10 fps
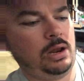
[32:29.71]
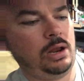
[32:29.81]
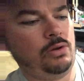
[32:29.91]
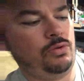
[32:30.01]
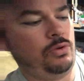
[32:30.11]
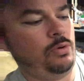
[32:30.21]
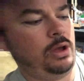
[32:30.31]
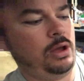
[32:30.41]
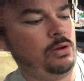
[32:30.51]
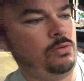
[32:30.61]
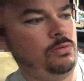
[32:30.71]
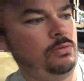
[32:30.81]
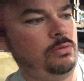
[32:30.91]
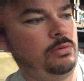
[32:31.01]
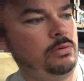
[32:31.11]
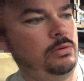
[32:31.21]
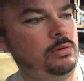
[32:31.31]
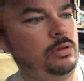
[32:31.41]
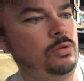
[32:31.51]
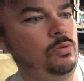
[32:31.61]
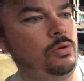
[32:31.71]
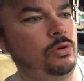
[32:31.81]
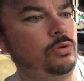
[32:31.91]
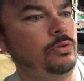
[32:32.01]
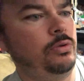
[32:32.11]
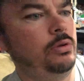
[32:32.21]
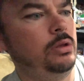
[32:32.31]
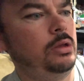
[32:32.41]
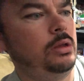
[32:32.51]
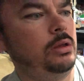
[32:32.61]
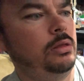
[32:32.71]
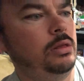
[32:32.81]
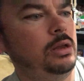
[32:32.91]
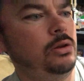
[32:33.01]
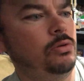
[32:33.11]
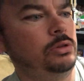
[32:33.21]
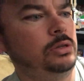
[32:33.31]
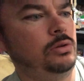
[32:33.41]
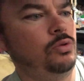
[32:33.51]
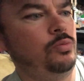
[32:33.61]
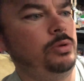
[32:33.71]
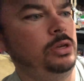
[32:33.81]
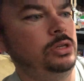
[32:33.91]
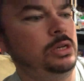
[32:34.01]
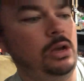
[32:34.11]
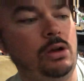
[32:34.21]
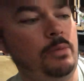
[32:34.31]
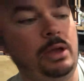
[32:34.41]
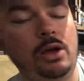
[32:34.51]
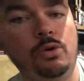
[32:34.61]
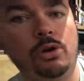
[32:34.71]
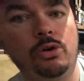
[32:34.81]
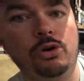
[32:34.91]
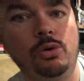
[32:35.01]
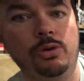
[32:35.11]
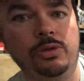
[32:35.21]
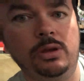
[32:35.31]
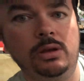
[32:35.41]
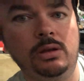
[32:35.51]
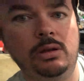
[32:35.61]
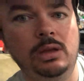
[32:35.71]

I don't know how in the world they know it's an OPG. I'll go with it.